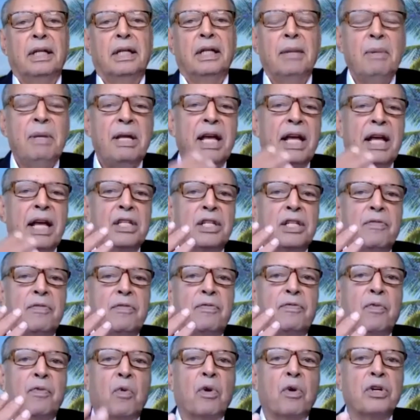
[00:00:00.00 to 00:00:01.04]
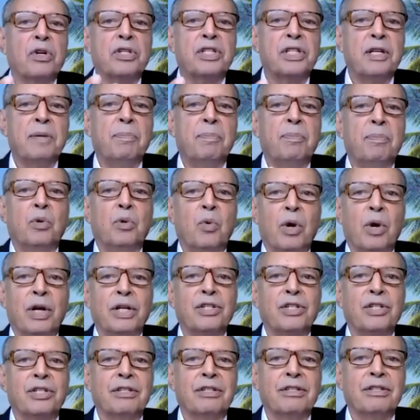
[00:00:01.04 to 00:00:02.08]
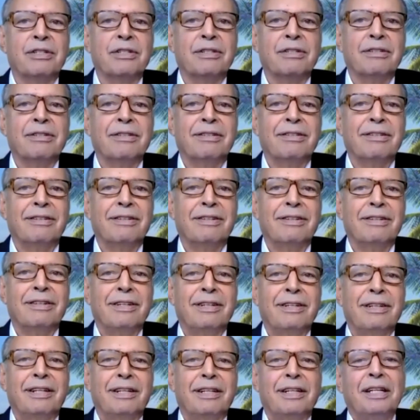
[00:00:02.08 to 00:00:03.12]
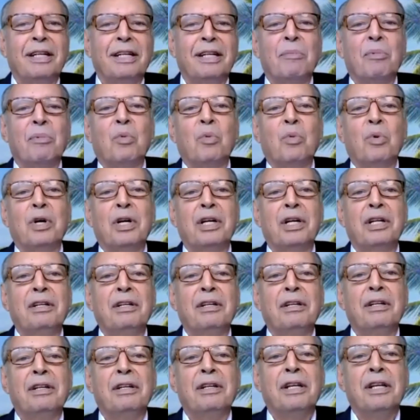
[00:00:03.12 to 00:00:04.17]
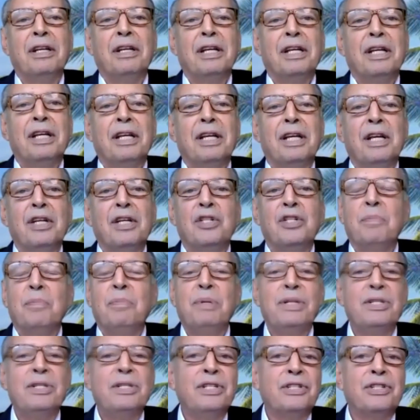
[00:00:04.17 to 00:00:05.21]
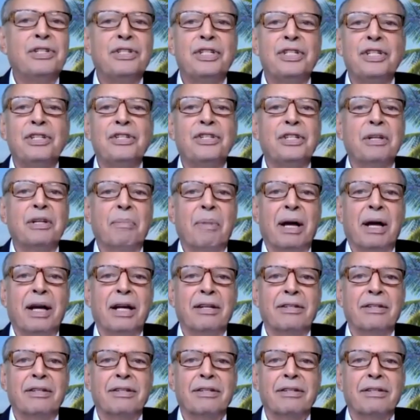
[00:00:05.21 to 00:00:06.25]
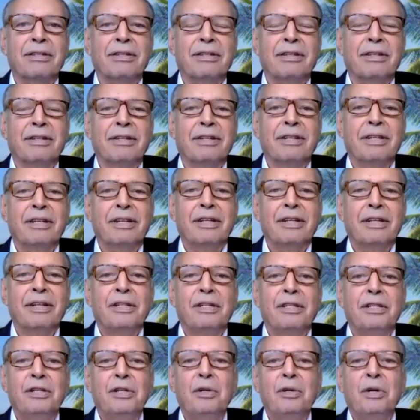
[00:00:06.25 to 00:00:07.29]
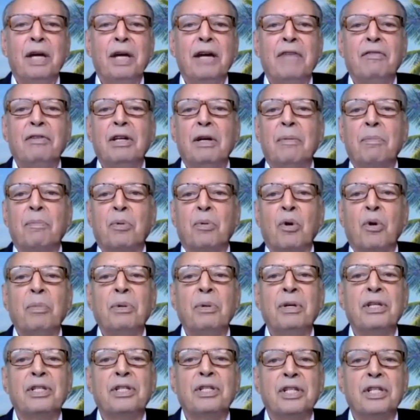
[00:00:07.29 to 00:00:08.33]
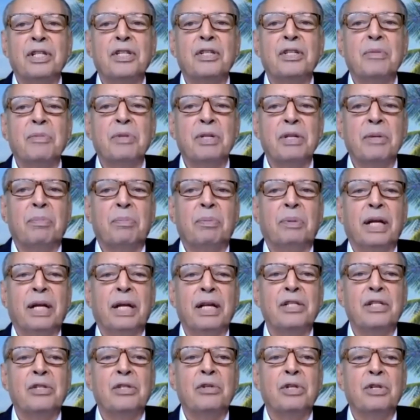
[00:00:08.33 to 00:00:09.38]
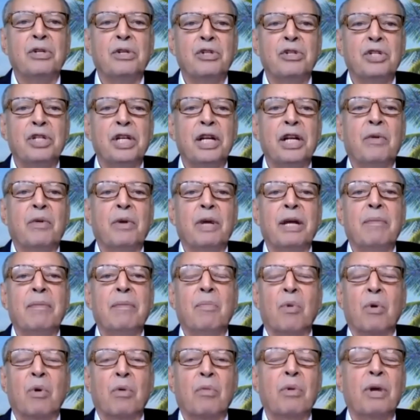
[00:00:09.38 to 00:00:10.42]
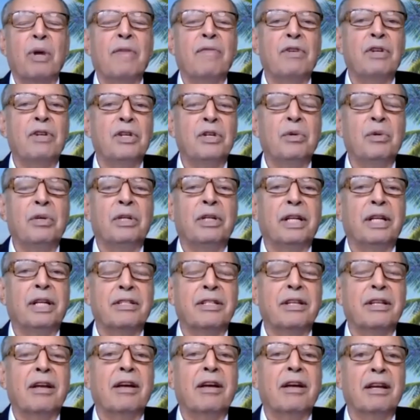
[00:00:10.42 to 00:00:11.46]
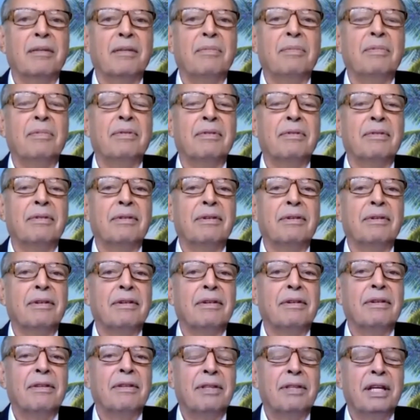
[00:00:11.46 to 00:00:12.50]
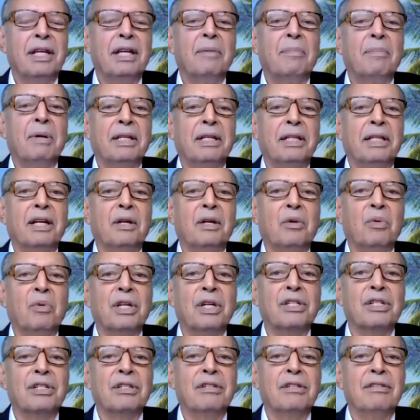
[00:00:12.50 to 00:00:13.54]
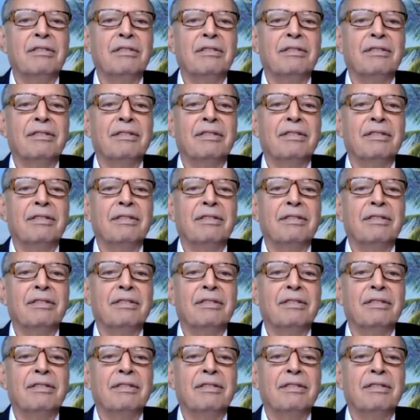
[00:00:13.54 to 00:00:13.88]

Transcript: Let me ask you four simple questions. Number one, is your business systemized? Do you have the appropriate systems in place so that you generate more revenue in less time? Think about that question.